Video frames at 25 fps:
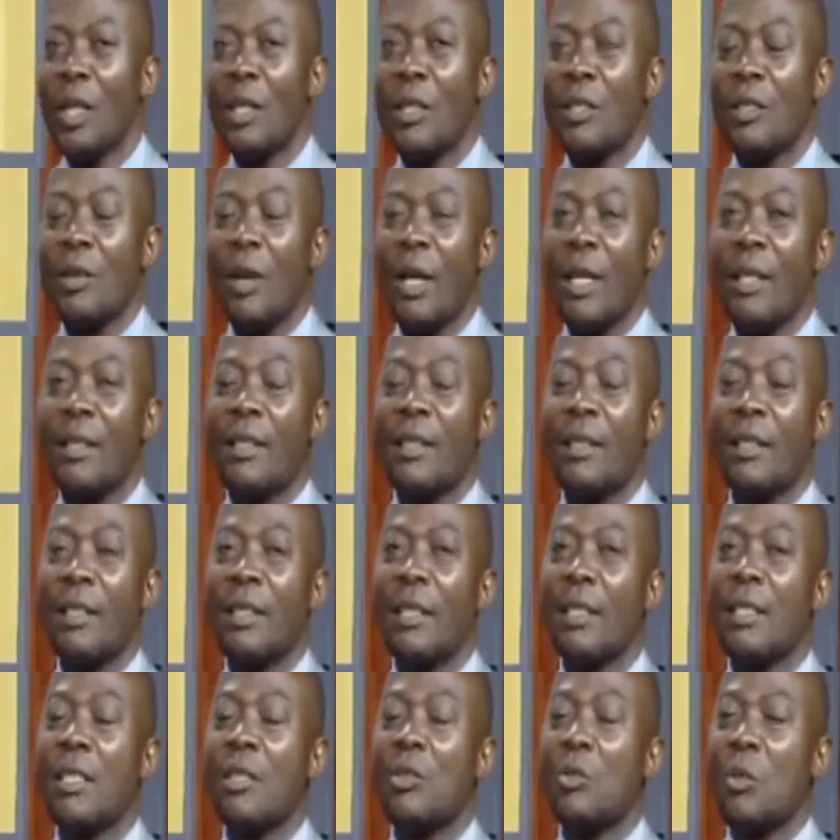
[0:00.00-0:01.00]
I think
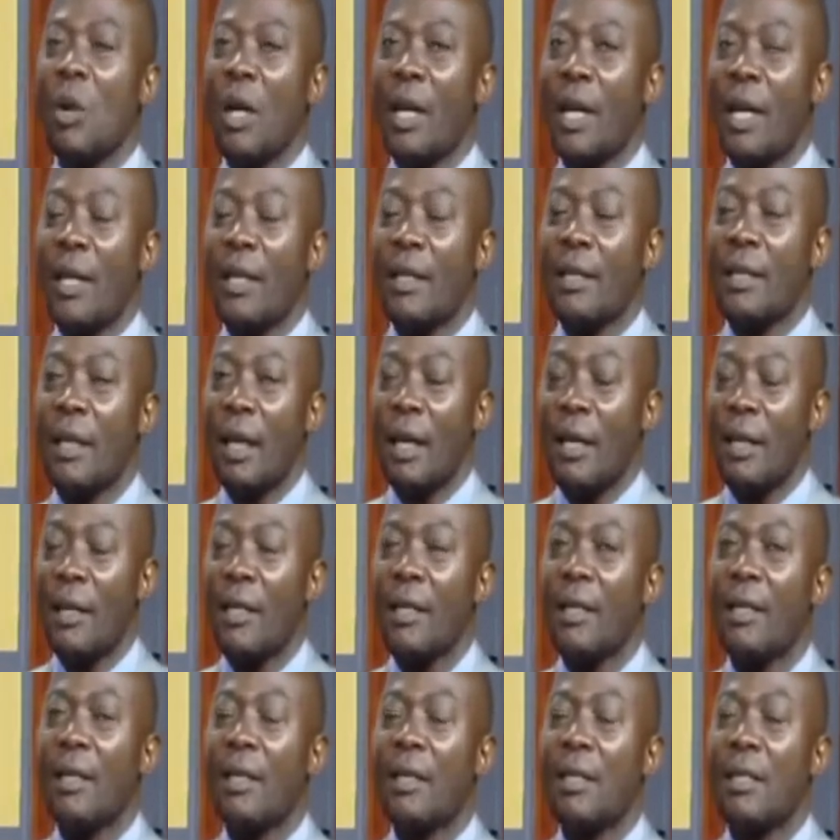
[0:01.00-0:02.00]
this is why I
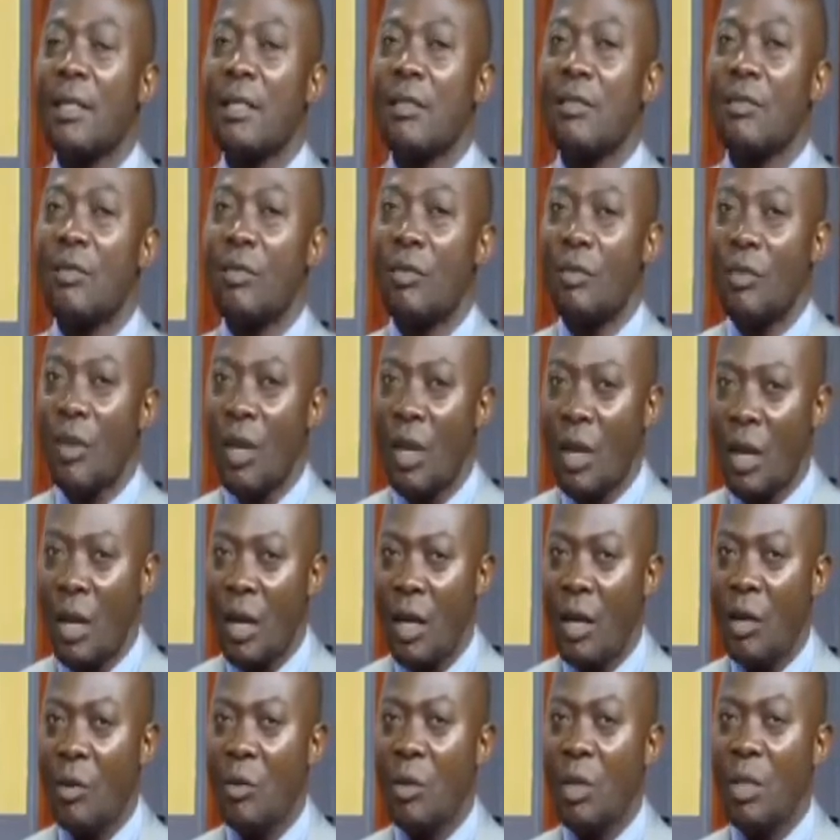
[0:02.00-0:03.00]
think it is
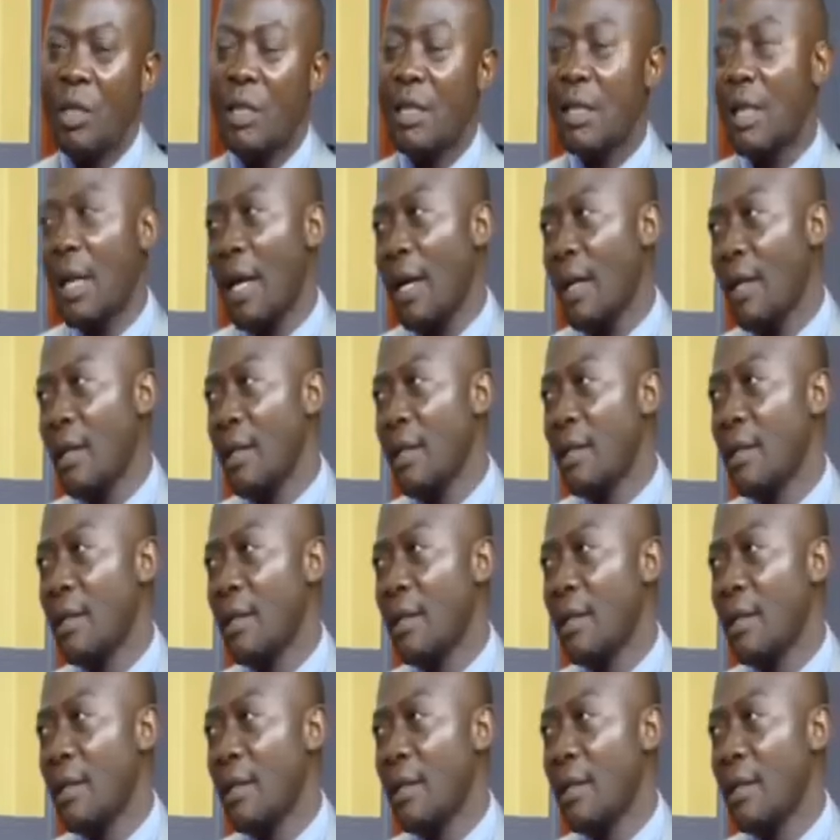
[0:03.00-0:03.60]
very sad